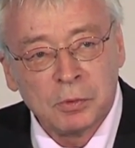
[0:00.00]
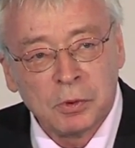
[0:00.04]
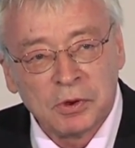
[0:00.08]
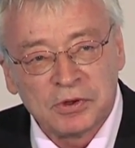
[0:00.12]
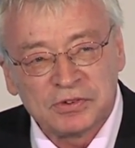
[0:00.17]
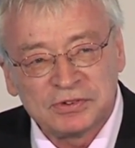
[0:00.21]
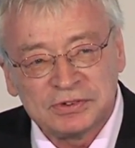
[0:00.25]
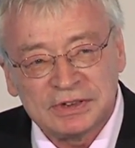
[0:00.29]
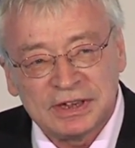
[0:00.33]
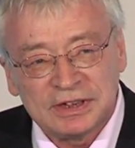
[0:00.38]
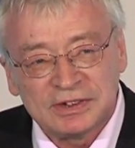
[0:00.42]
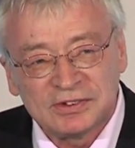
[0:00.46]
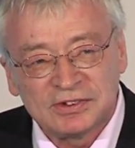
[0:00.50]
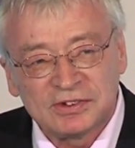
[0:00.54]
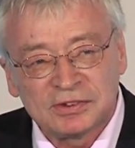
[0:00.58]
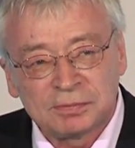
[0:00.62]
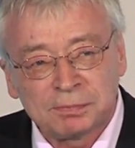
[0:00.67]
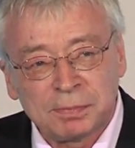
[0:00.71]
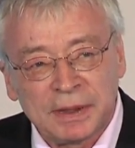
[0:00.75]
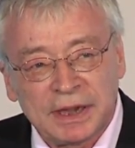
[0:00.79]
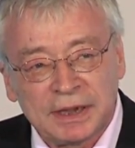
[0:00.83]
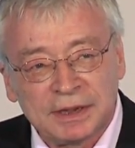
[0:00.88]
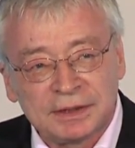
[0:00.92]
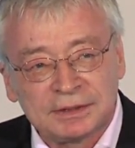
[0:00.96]
or the
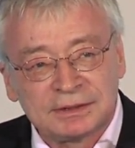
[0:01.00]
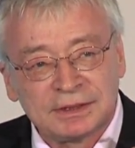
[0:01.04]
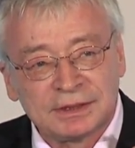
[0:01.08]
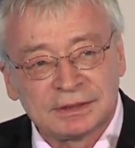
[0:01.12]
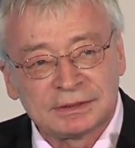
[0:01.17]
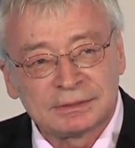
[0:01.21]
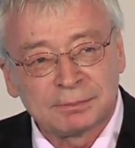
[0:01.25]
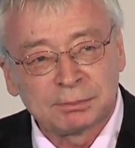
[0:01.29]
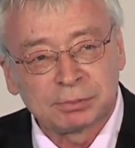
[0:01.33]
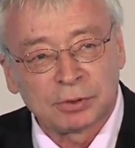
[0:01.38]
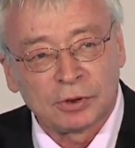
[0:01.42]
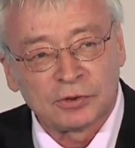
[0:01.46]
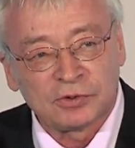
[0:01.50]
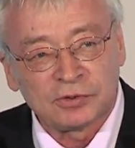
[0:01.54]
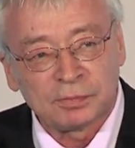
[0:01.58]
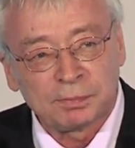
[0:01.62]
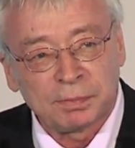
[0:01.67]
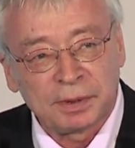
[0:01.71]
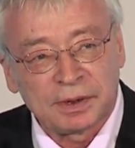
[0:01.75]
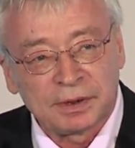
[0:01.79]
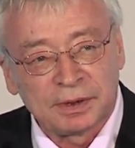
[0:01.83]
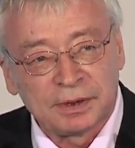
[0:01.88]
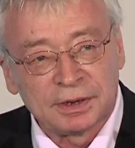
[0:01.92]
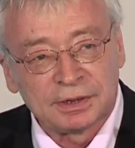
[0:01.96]
expected
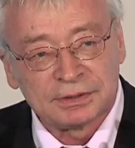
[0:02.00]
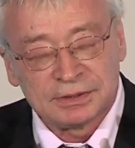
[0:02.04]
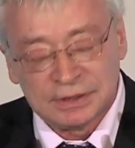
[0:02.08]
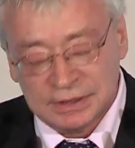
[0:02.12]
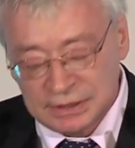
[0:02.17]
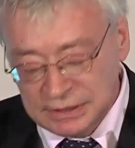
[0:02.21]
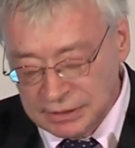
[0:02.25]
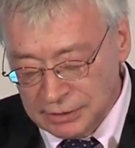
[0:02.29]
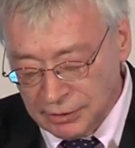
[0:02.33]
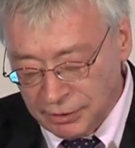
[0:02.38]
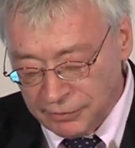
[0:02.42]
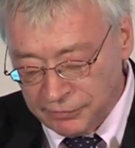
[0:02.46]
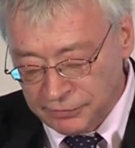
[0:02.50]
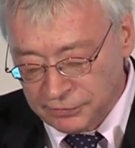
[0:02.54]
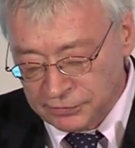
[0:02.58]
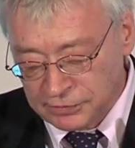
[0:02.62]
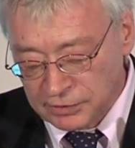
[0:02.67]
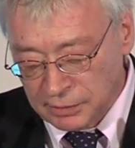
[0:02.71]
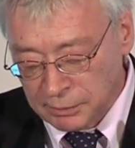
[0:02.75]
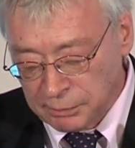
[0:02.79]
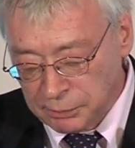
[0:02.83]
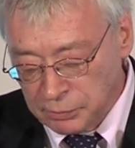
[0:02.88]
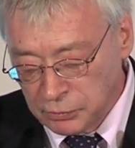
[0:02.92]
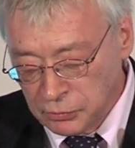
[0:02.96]
prosperity of
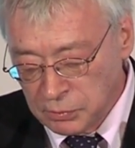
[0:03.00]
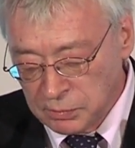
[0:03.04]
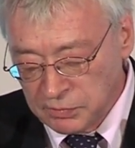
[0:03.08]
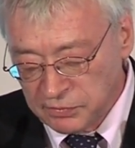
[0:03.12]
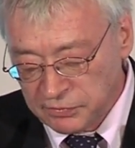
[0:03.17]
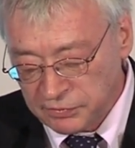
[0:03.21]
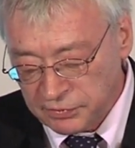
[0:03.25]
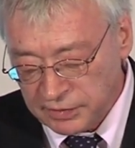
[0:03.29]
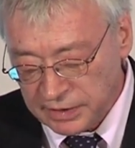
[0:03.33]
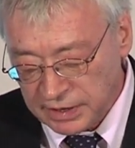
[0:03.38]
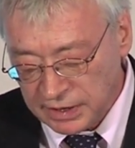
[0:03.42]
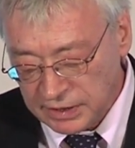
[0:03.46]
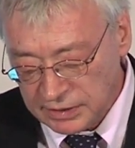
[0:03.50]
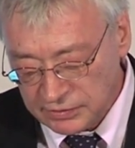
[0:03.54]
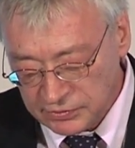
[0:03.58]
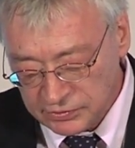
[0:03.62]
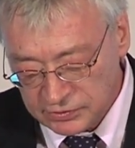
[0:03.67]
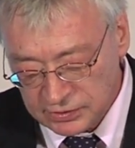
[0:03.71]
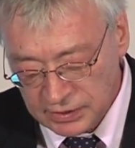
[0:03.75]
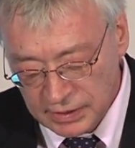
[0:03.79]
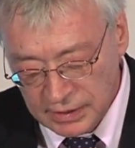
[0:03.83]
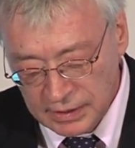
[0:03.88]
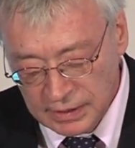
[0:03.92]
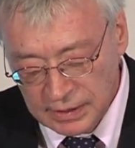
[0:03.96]
the boom phase,